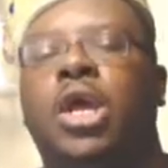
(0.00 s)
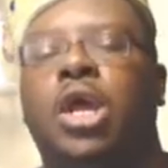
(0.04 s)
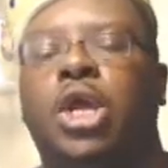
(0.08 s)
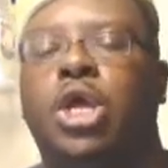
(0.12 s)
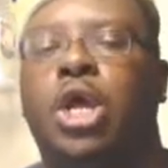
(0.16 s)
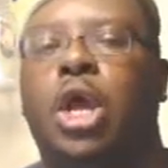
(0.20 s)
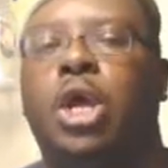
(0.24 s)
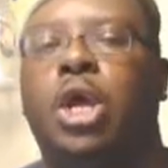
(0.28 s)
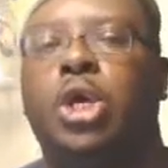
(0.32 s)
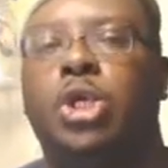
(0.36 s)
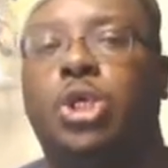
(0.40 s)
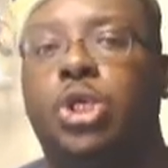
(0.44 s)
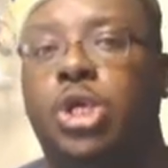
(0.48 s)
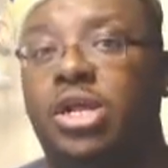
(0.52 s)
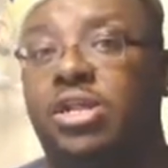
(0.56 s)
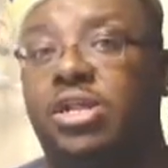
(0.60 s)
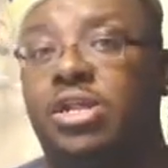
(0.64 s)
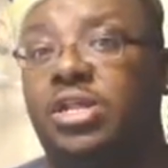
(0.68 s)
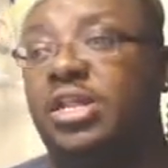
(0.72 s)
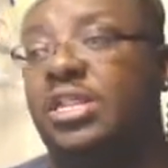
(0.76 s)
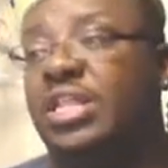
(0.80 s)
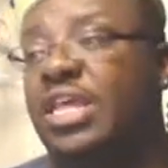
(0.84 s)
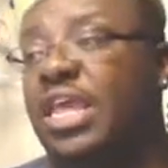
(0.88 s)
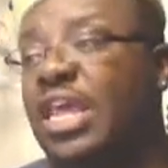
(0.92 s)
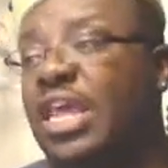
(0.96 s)
Young
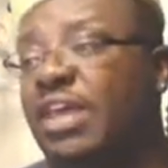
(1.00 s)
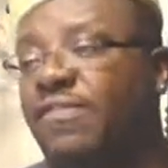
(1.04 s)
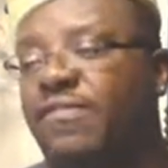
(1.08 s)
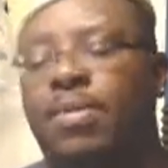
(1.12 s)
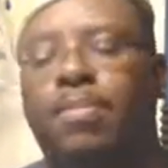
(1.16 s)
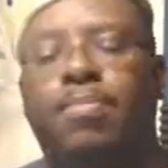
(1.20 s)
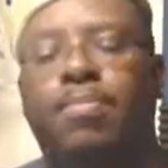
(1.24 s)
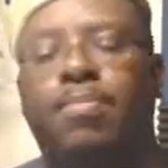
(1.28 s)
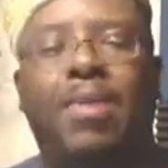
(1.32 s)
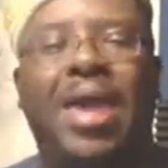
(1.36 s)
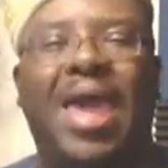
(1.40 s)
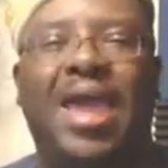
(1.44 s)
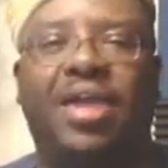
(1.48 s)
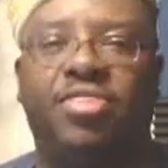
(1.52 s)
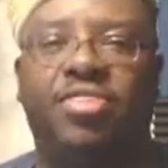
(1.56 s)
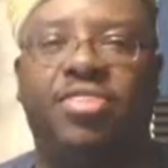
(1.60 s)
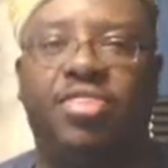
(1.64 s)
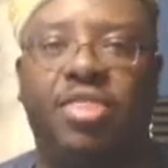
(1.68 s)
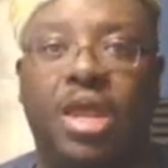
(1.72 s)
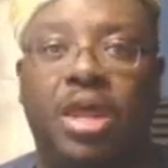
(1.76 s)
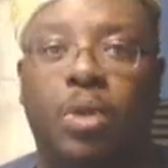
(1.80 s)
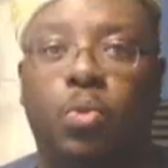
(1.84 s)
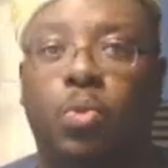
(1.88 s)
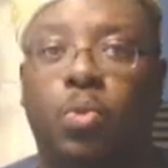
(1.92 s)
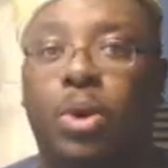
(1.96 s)
Justice even back
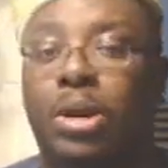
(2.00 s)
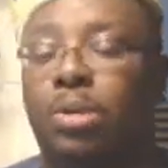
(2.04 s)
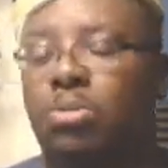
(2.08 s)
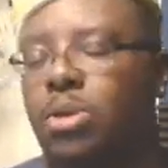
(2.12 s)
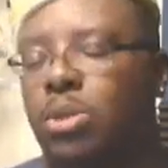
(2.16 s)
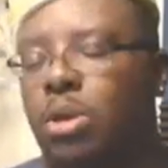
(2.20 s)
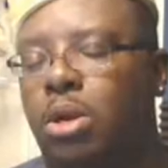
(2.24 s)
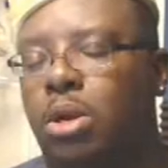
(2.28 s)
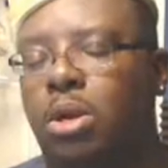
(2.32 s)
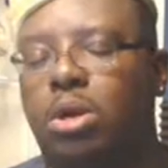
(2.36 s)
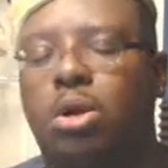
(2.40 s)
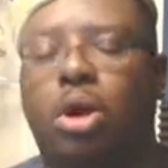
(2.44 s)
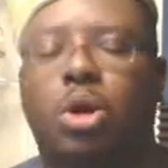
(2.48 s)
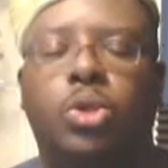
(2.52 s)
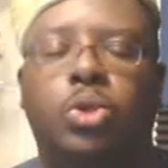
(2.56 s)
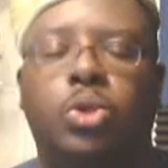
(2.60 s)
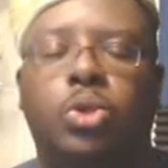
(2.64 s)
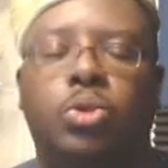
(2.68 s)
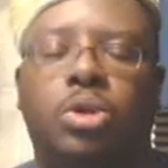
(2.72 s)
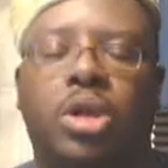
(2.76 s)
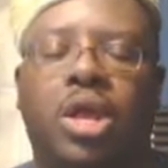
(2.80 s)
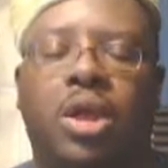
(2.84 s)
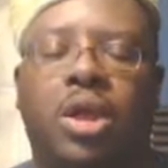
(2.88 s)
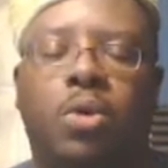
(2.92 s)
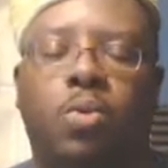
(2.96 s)
then when it was on
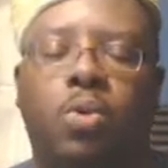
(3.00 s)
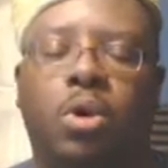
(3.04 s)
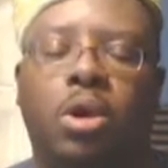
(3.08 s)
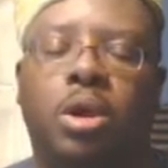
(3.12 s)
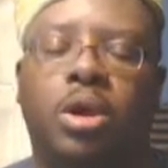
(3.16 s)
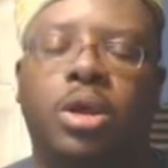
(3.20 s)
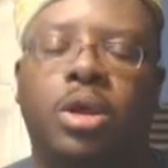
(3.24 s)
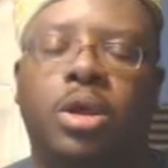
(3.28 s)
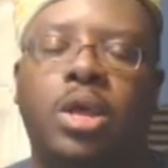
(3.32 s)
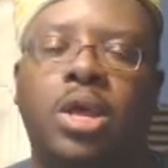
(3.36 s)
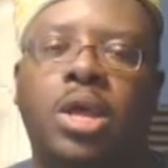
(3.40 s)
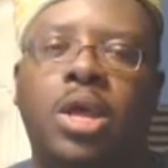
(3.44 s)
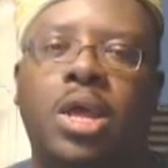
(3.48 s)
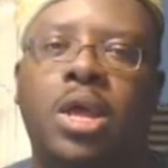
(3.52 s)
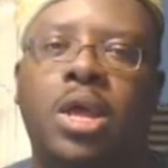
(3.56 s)
Cartoon Network,